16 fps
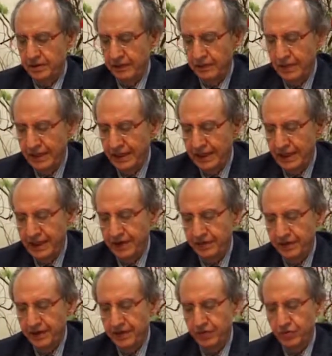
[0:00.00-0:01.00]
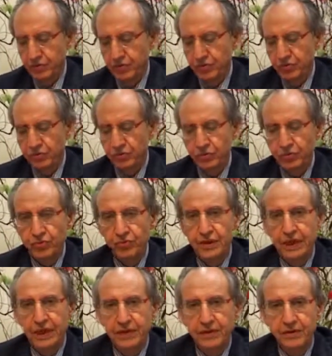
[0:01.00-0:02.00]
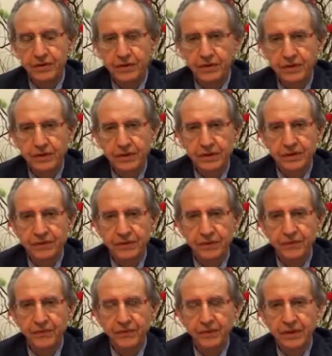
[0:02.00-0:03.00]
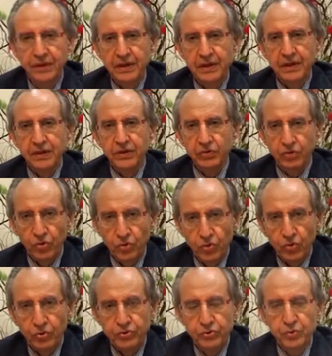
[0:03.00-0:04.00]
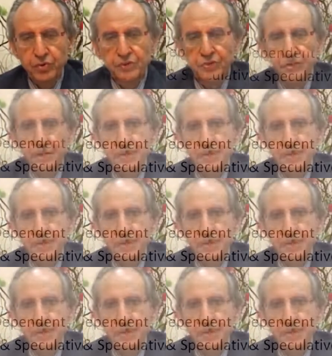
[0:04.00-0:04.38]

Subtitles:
we have into two categories of those which